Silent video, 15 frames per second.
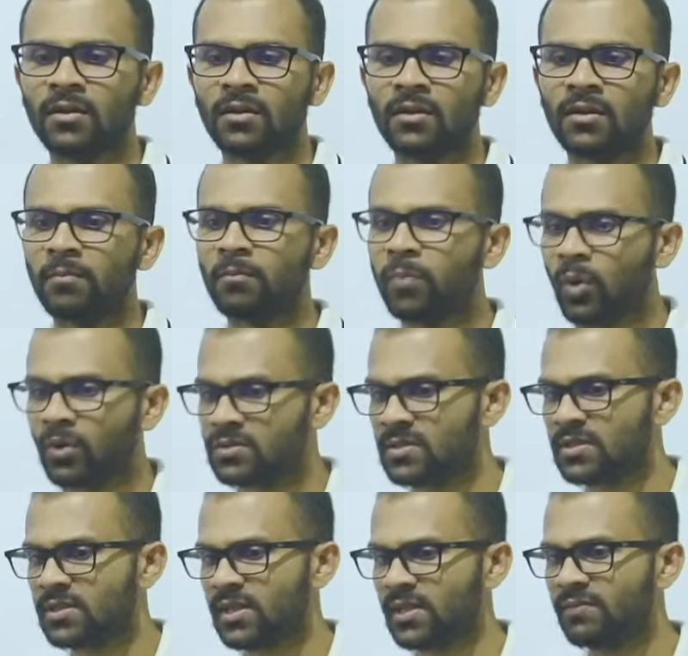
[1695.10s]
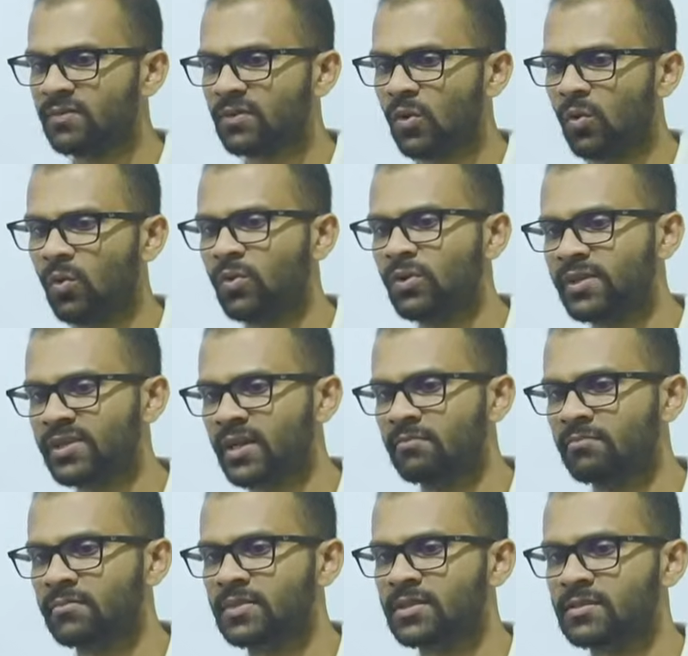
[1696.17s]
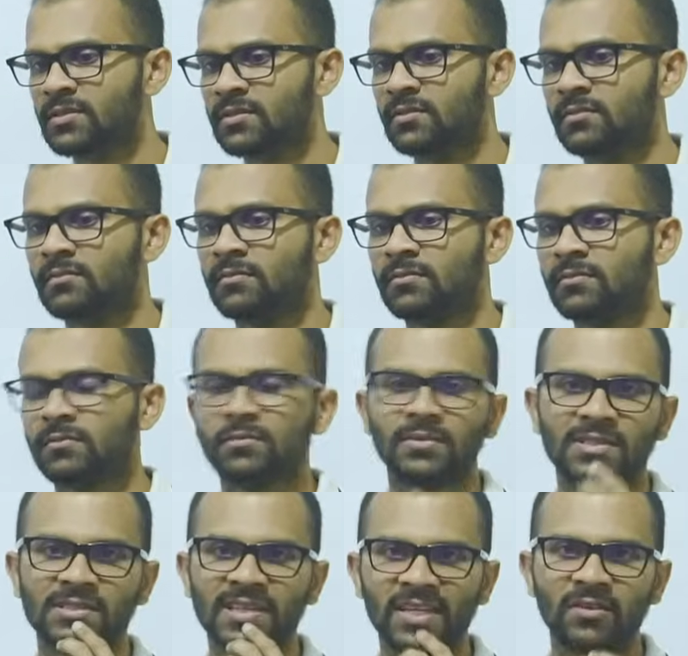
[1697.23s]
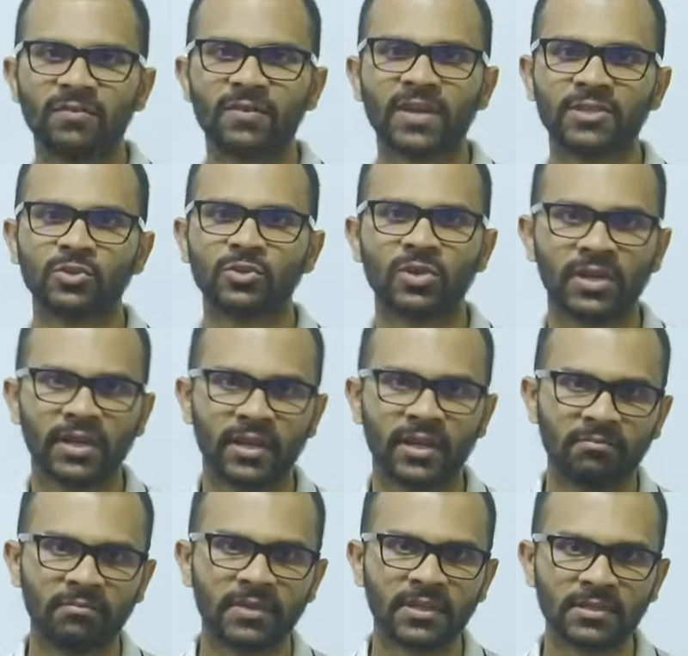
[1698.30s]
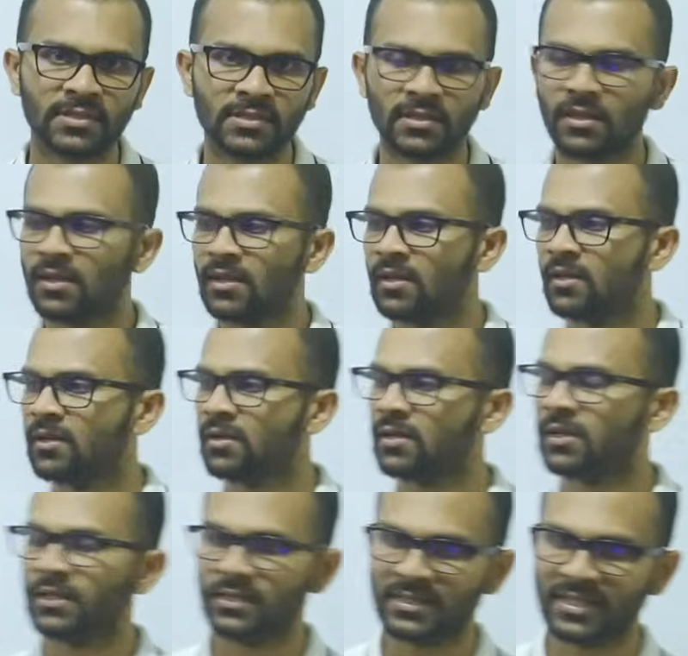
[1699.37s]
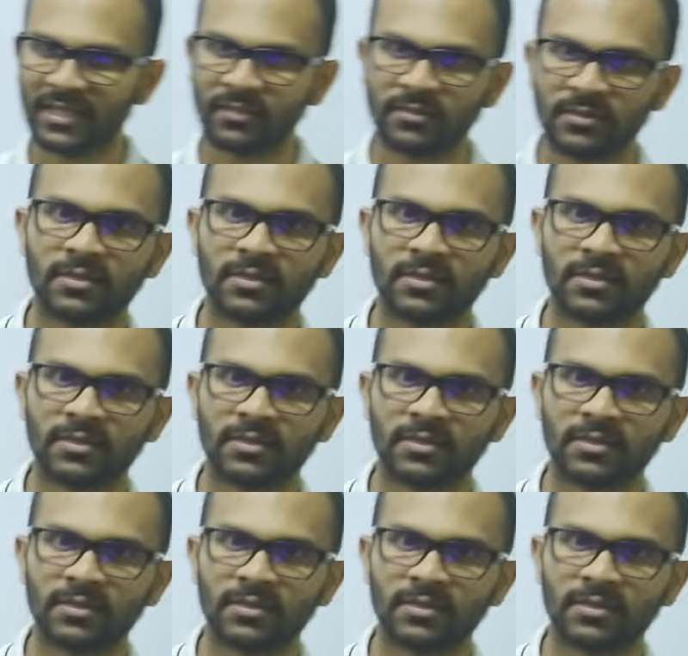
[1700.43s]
positive whole numbers. The set of natural numbers contains